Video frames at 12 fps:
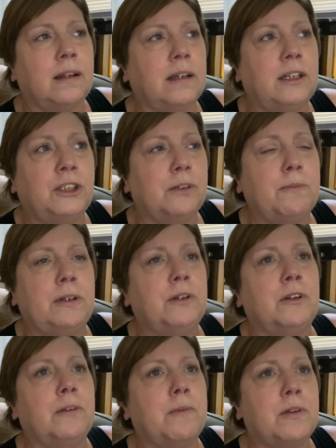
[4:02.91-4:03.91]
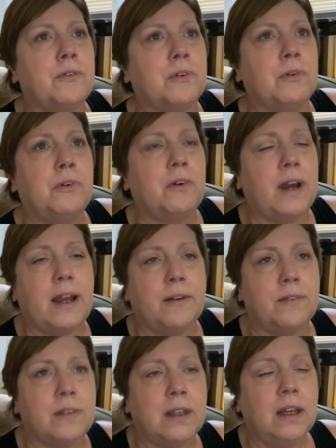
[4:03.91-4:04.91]
that he shouldn't be doing them on school
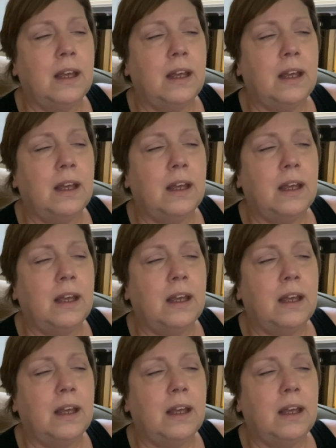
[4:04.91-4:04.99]
grounds?